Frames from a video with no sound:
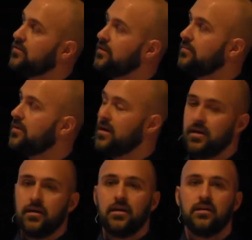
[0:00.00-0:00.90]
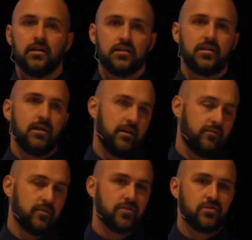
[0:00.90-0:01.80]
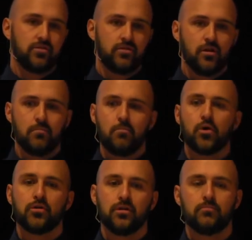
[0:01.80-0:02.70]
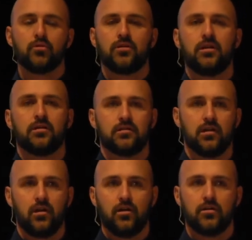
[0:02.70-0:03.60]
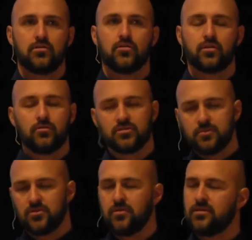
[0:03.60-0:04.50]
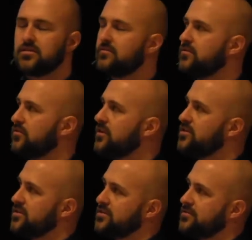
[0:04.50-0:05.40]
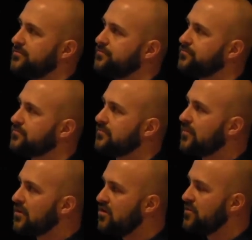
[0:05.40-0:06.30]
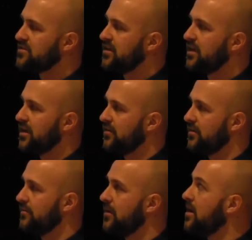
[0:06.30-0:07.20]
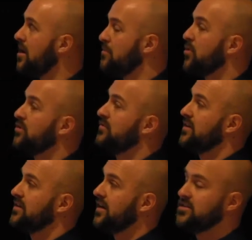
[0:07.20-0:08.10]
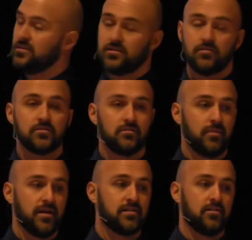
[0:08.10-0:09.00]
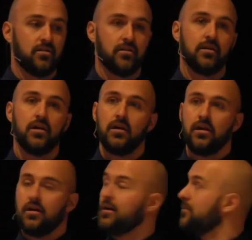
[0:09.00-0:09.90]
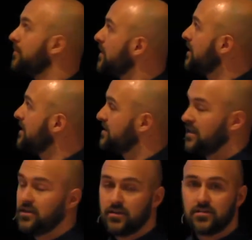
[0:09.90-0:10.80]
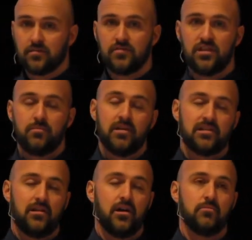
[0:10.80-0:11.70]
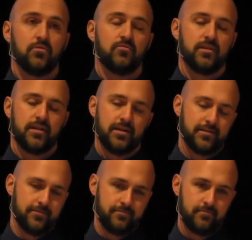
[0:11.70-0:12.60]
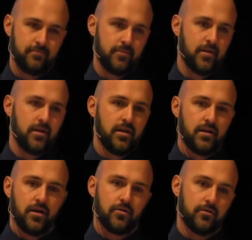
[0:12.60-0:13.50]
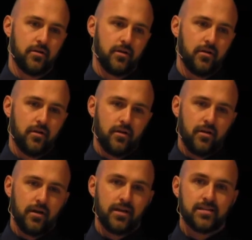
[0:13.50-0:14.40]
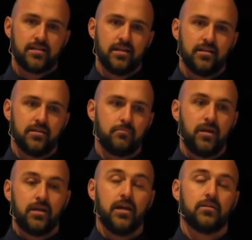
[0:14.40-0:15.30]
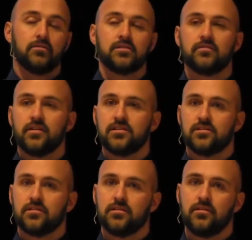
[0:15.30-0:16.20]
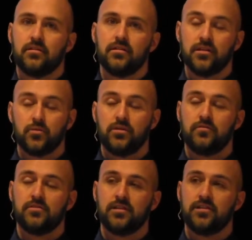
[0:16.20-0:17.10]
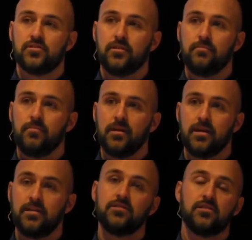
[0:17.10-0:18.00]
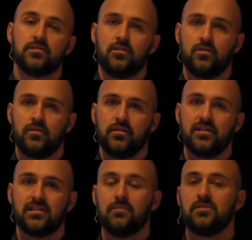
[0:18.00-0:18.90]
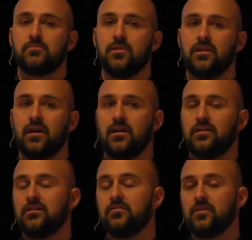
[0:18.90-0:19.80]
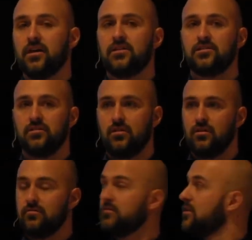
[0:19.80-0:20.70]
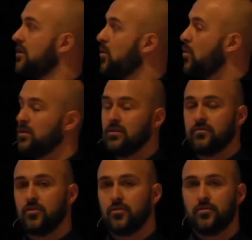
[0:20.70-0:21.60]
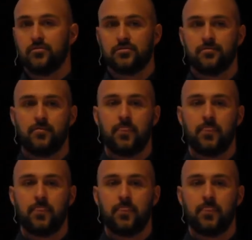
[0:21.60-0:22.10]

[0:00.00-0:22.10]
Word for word: area in an effort to model and predict lion corridors between these different regions of my study area. Model validation is also based on nearly 10 years of GPS lion movement data. Now, it is said that big cat conservation in the 21st century hinges on the establishment and identification of wildlife corridors.